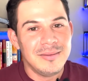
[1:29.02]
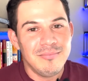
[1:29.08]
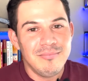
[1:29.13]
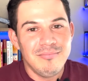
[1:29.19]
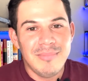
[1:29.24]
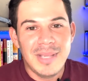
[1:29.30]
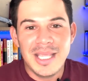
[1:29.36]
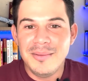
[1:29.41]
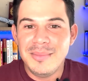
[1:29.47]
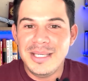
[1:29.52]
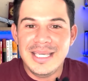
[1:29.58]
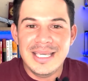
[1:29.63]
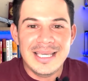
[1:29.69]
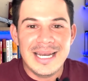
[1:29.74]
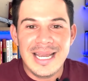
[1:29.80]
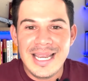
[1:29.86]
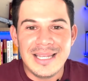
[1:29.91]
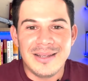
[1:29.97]
maybe
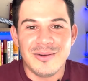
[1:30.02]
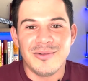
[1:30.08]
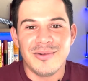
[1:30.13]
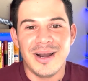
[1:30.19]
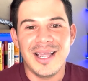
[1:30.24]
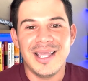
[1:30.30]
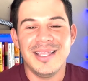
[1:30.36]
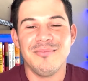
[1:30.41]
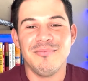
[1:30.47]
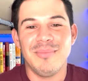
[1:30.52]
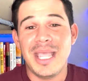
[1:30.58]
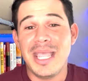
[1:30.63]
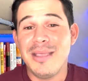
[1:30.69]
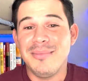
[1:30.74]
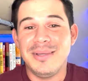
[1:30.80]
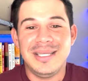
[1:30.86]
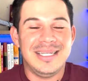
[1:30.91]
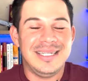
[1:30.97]
it ain't, right?
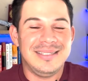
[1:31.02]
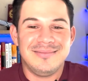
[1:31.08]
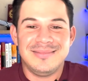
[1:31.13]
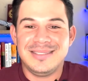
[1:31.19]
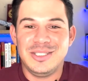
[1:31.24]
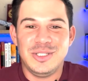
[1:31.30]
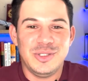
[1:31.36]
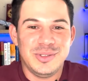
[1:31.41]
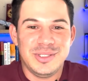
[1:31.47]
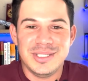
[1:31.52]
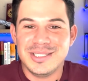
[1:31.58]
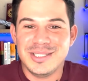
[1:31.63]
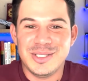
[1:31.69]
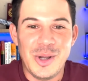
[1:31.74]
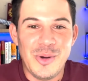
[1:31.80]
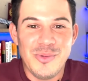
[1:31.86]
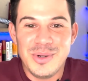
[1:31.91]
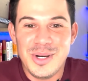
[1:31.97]
Maybe you just
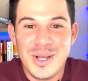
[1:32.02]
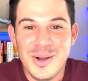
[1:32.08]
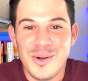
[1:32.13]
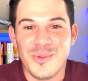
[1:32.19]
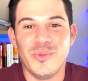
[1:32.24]
don't know.